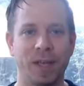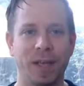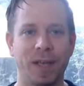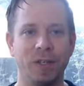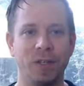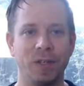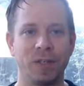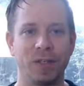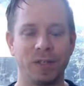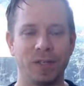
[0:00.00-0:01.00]
and you
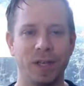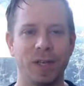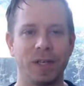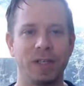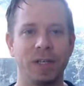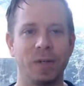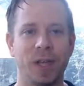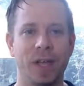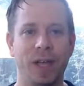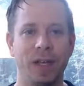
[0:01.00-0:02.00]
tilt the
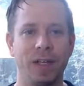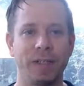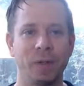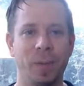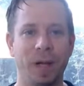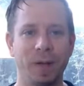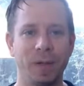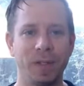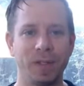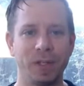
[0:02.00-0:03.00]
head a little
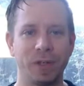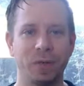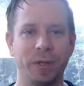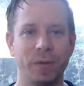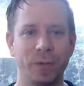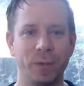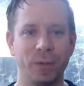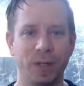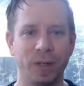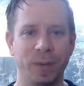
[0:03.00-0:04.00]
backwards. Do you feel taller?